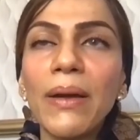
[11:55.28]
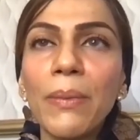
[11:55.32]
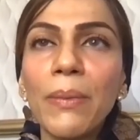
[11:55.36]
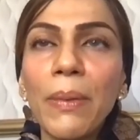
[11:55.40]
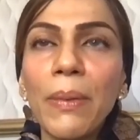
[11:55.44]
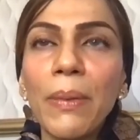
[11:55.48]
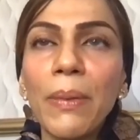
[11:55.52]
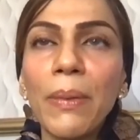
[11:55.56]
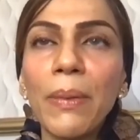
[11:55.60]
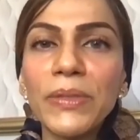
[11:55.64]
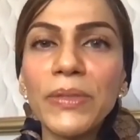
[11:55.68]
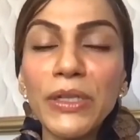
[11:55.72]

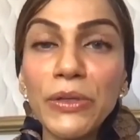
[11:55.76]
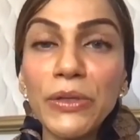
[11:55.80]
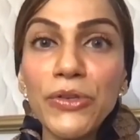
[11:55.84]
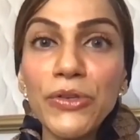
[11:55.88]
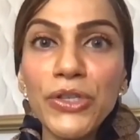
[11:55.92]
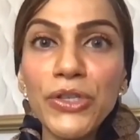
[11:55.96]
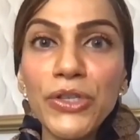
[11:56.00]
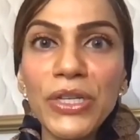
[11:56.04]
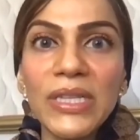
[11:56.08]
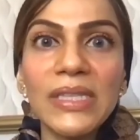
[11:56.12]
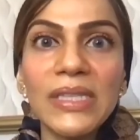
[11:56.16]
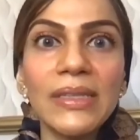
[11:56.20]

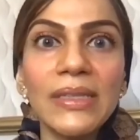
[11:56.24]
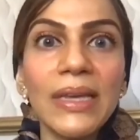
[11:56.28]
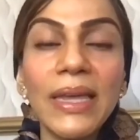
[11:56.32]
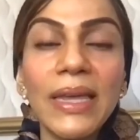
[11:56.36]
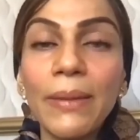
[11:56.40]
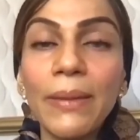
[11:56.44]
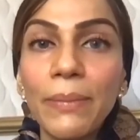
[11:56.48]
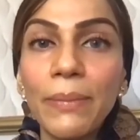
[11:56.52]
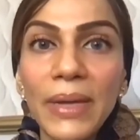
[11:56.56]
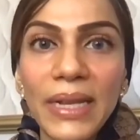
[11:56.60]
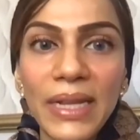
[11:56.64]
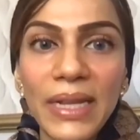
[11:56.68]
solutions
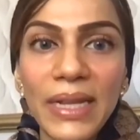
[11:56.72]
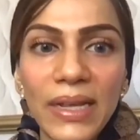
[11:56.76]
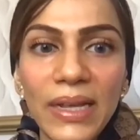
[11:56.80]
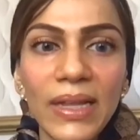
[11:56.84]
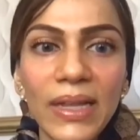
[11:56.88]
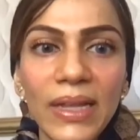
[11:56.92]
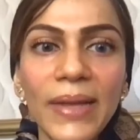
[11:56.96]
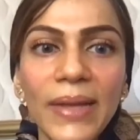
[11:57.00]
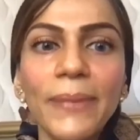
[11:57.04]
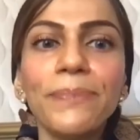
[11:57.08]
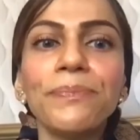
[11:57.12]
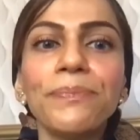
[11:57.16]

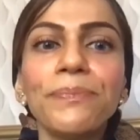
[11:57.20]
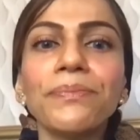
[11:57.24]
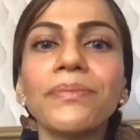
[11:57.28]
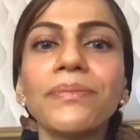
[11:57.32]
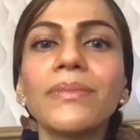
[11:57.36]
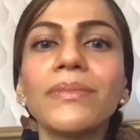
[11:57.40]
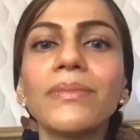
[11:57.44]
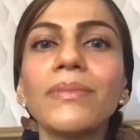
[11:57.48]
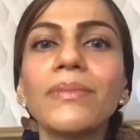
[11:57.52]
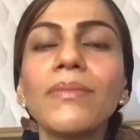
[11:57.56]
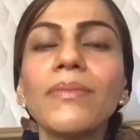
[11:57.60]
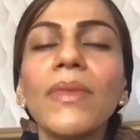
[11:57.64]
immediately
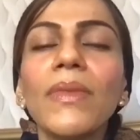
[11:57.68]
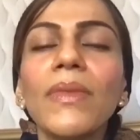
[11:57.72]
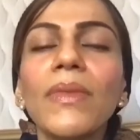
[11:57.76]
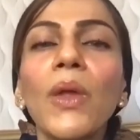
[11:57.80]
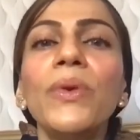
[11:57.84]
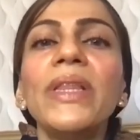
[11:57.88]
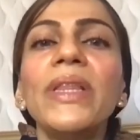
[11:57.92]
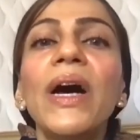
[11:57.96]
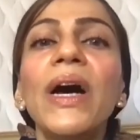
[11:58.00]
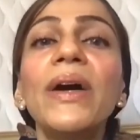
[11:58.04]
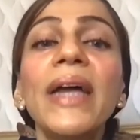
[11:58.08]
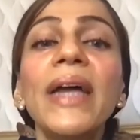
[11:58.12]

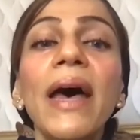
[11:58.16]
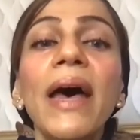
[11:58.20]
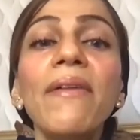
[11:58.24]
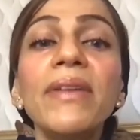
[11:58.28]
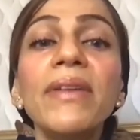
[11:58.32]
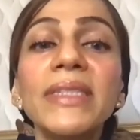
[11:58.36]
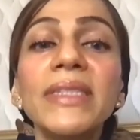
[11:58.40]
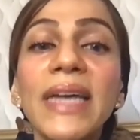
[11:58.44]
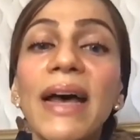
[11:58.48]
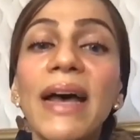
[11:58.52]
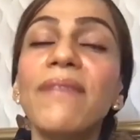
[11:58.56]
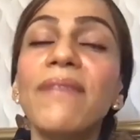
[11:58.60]
without having
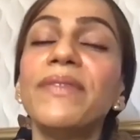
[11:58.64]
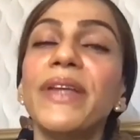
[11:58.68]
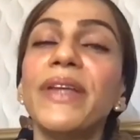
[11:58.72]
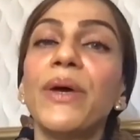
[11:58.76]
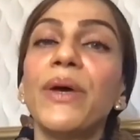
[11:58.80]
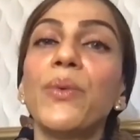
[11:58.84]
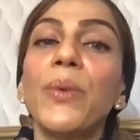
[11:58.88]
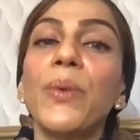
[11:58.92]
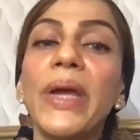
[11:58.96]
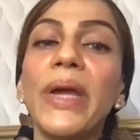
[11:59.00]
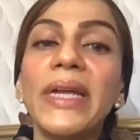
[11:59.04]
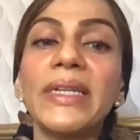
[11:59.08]
to have that
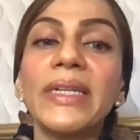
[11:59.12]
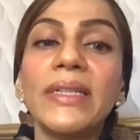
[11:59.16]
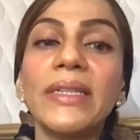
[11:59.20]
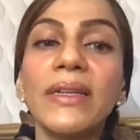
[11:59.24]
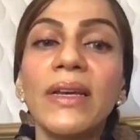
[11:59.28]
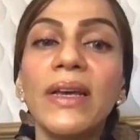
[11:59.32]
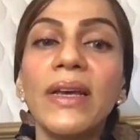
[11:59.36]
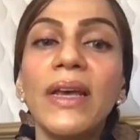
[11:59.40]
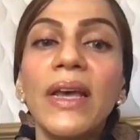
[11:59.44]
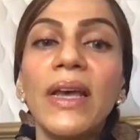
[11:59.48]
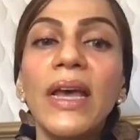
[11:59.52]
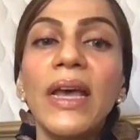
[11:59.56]
wait.
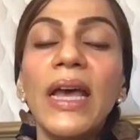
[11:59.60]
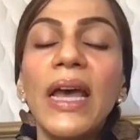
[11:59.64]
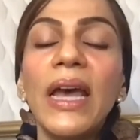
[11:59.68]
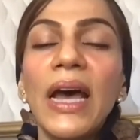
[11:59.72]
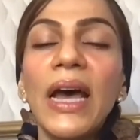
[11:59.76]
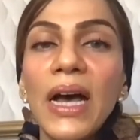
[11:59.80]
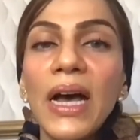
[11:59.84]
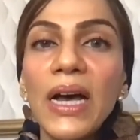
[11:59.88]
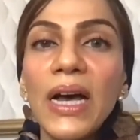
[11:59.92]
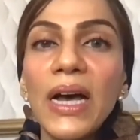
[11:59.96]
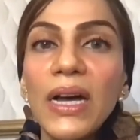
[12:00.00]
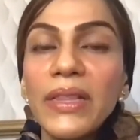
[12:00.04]

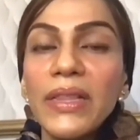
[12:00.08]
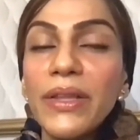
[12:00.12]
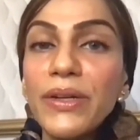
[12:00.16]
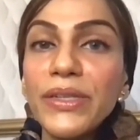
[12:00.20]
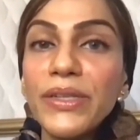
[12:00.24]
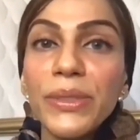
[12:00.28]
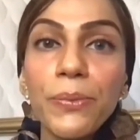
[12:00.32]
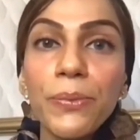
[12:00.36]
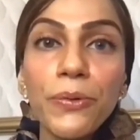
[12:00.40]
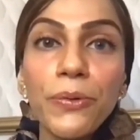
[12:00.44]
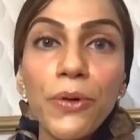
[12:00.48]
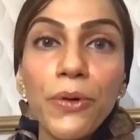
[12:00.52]
There's
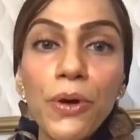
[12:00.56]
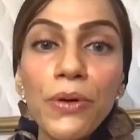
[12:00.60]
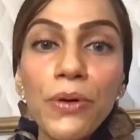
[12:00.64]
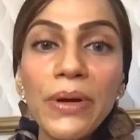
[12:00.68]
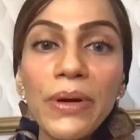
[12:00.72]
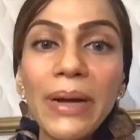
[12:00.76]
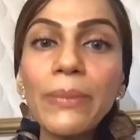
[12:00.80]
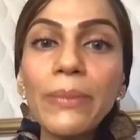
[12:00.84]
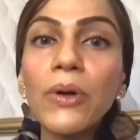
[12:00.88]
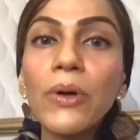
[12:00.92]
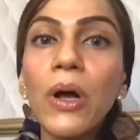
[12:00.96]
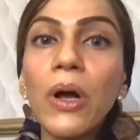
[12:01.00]
a
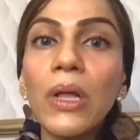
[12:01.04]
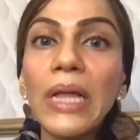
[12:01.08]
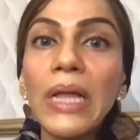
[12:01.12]
program called